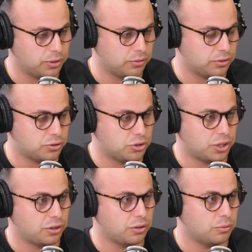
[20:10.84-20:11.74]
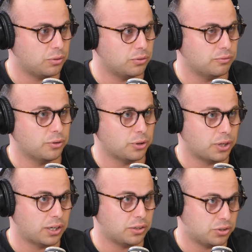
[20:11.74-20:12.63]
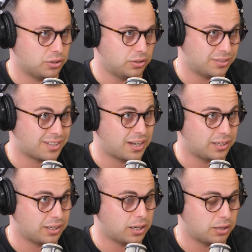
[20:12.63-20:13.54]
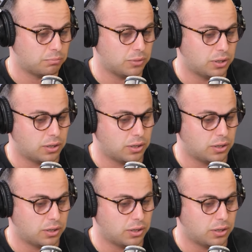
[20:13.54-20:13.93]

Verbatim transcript: whether it's Gino or Vern Harnish in Scaling Up,